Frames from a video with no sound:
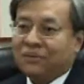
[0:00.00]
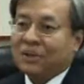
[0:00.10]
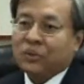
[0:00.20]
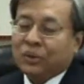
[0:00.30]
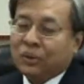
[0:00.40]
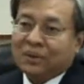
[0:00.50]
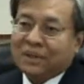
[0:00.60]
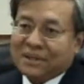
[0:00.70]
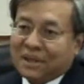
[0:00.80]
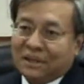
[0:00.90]
functional
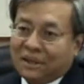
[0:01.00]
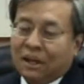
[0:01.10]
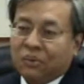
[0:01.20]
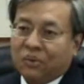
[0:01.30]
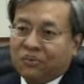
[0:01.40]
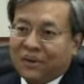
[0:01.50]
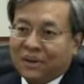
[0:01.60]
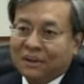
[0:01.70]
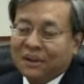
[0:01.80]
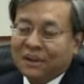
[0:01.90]
design type of
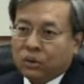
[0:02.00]
thing